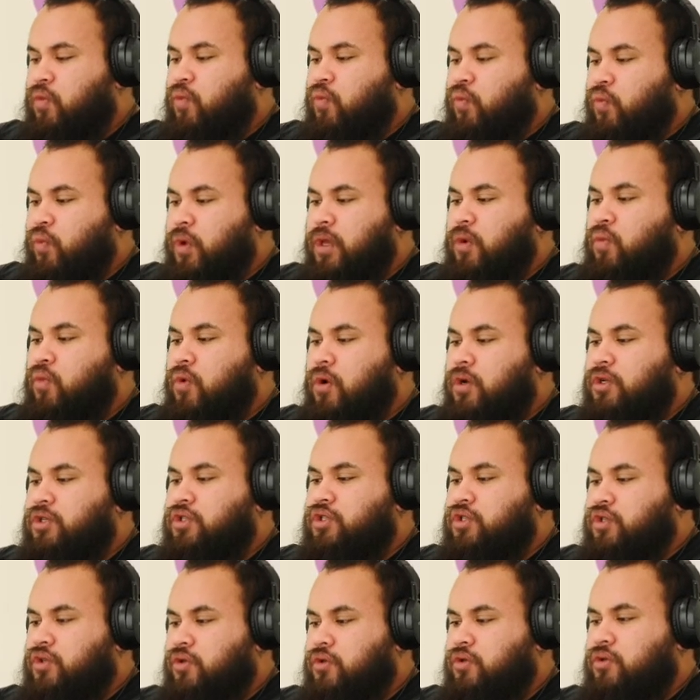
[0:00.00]
we want
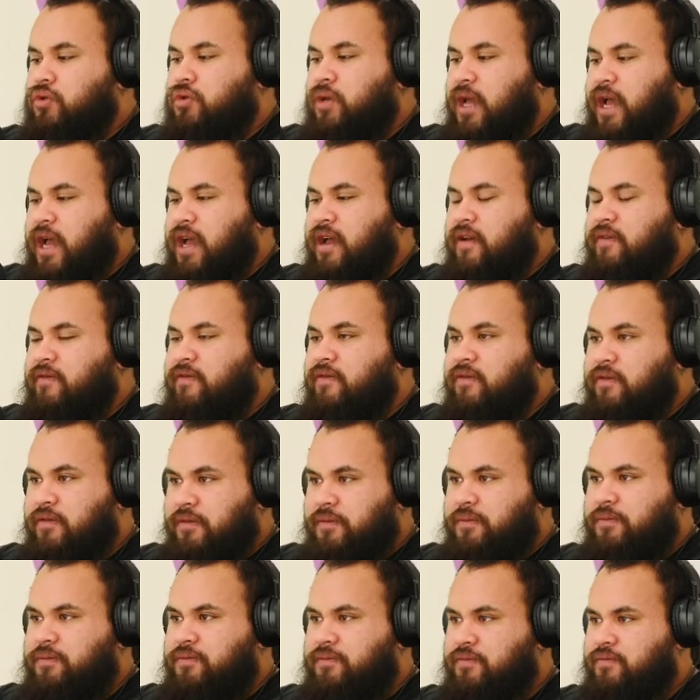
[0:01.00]
to have
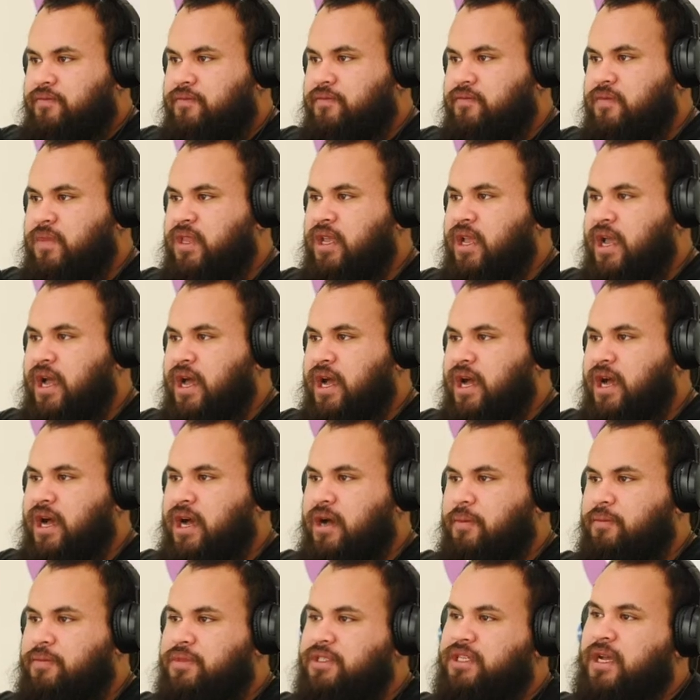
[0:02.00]

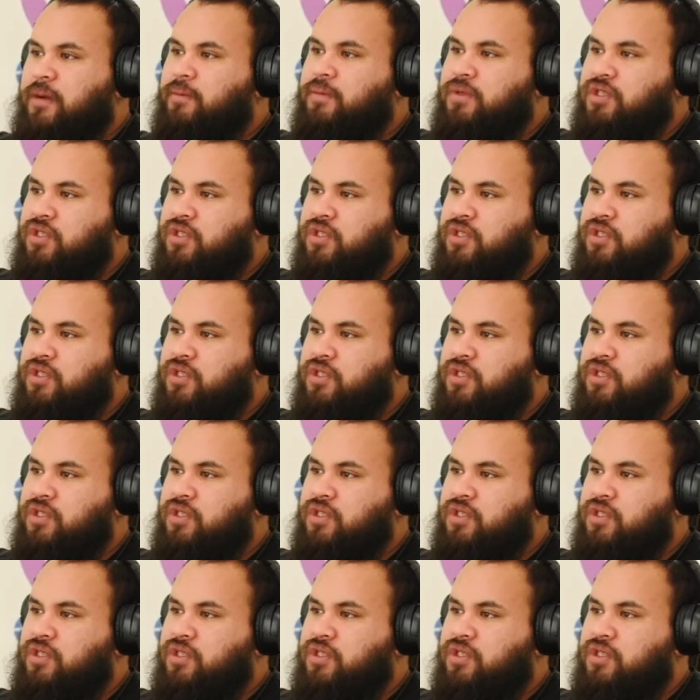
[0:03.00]
some